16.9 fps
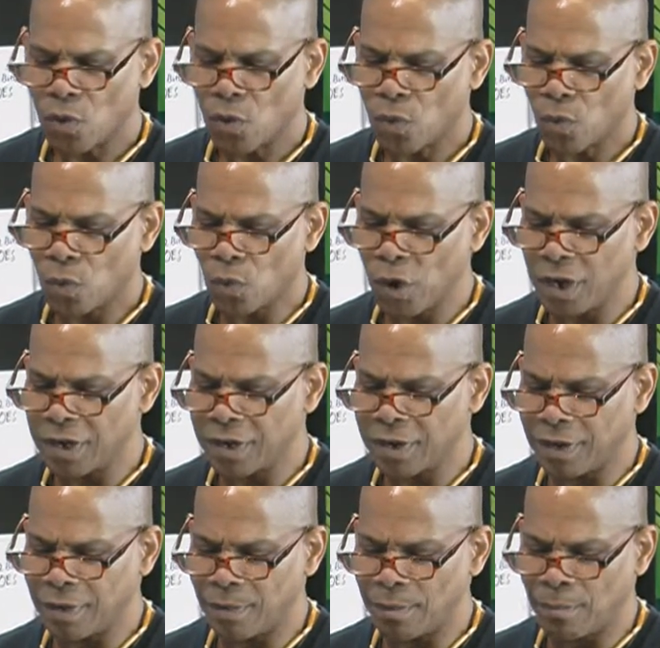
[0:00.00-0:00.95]

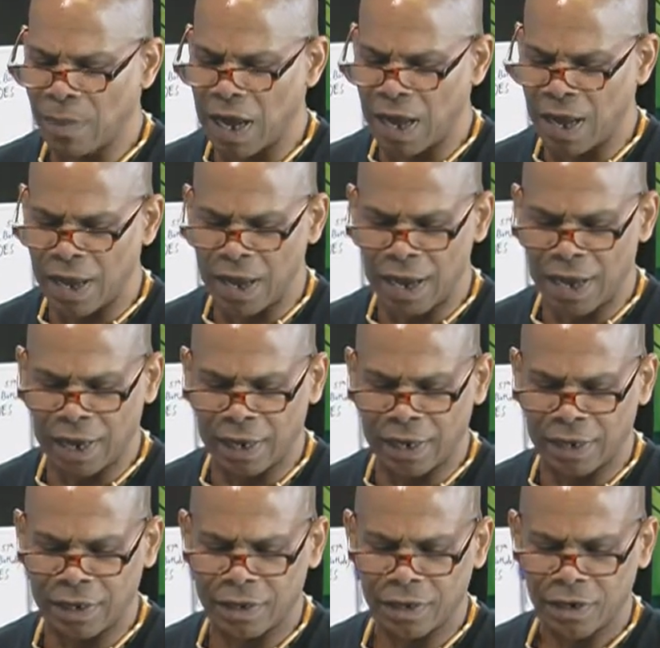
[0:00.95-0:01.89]
Wouldn't
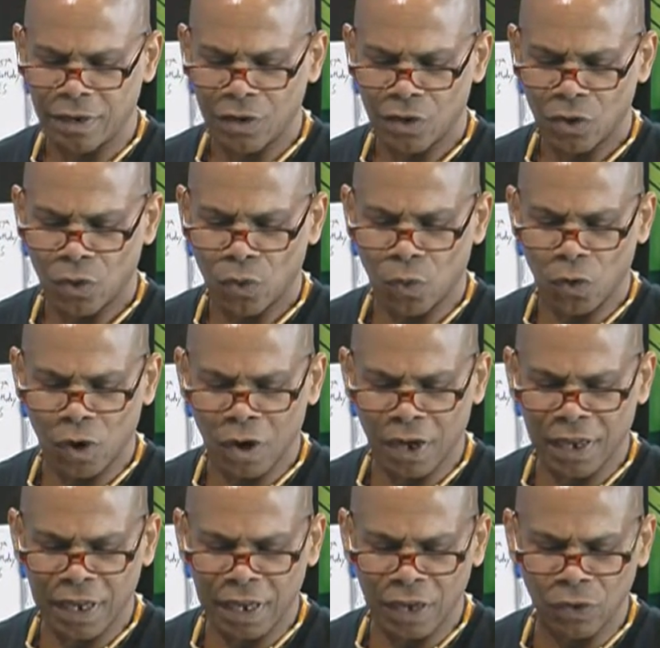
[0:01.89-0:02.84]
mind
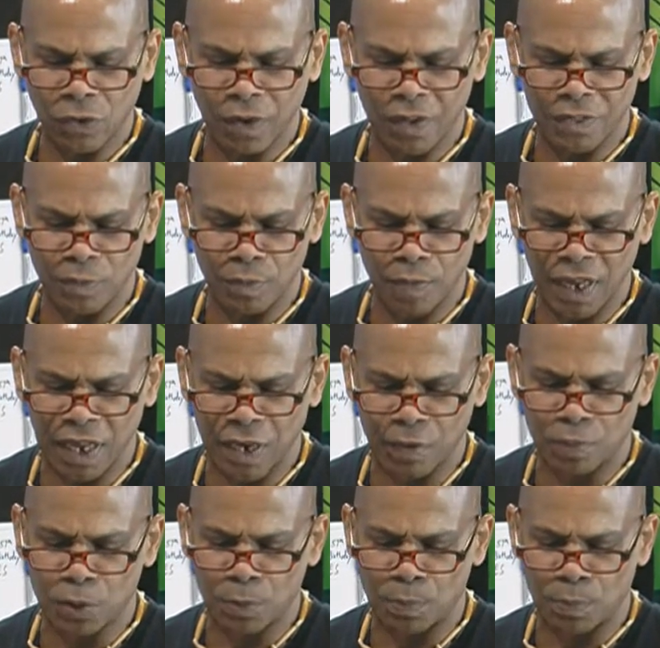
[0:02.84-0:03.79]
working with me
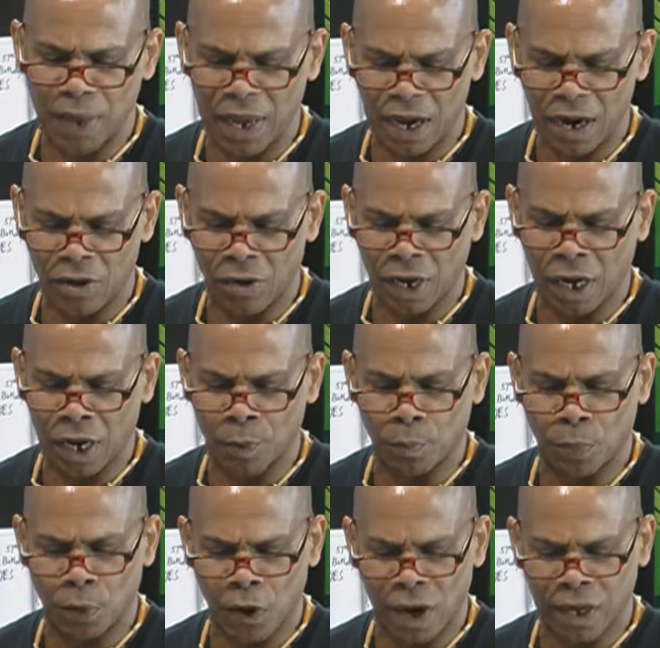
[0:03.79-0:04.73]
and preparing
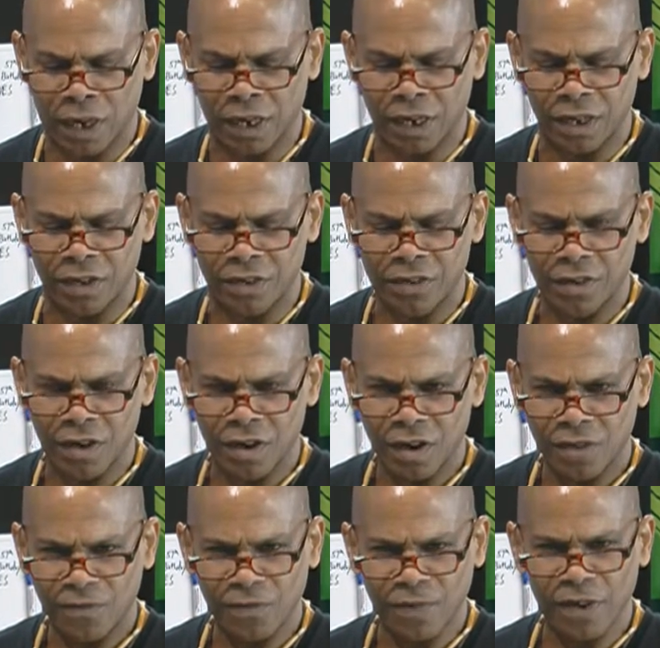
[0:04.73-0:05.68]
our bodies
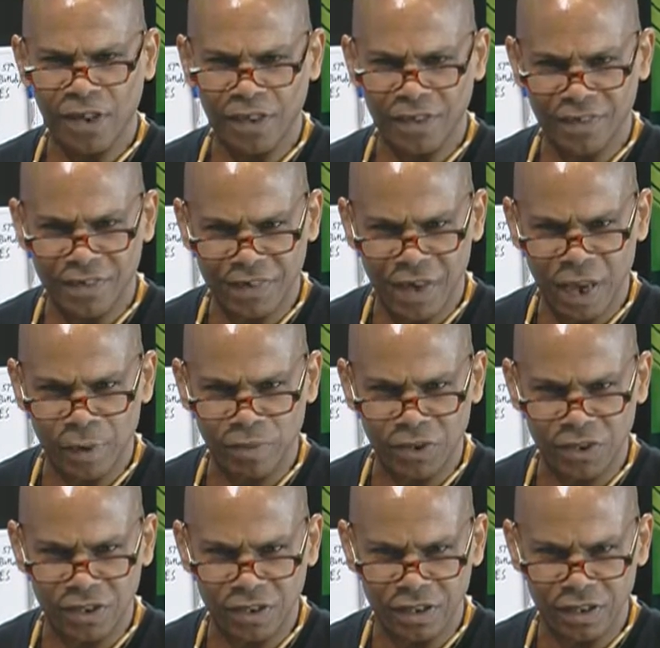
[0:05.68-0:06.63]
for
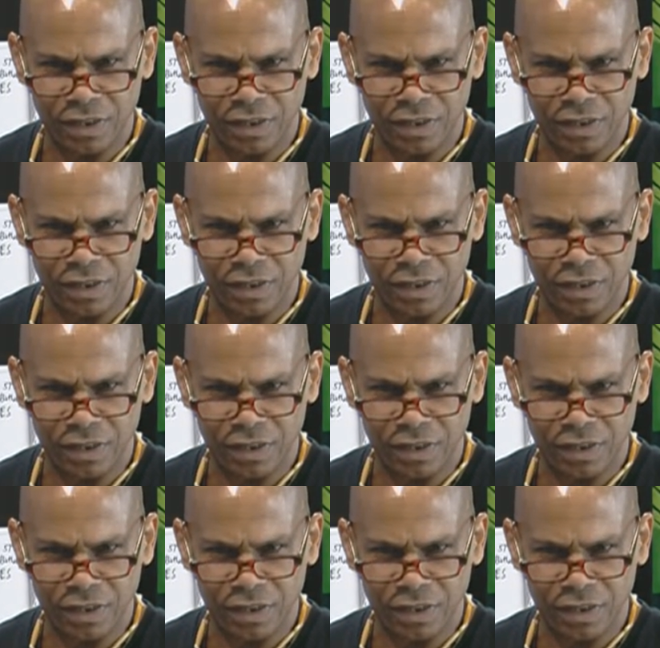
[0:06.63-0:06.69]
conception.